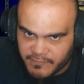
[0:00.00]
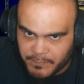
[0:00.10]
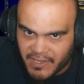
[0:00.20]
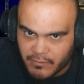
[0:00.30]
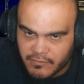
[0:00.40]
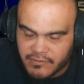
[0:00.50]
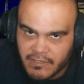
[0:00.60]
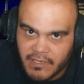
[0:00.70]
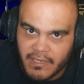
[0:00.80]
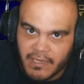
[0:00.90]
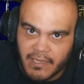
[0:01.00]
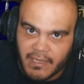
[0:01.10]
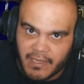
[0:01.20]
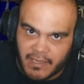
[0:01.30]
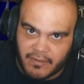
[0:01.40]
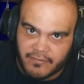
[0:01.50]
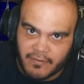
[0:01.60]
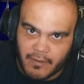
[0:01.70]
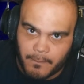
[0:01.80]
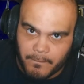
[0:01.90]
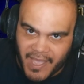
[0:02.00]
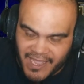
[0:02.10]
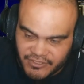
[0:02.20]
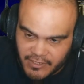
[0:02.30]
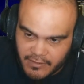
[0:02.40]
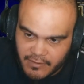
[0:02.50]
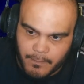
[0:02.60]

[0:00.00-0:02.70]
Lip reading: spells is magic.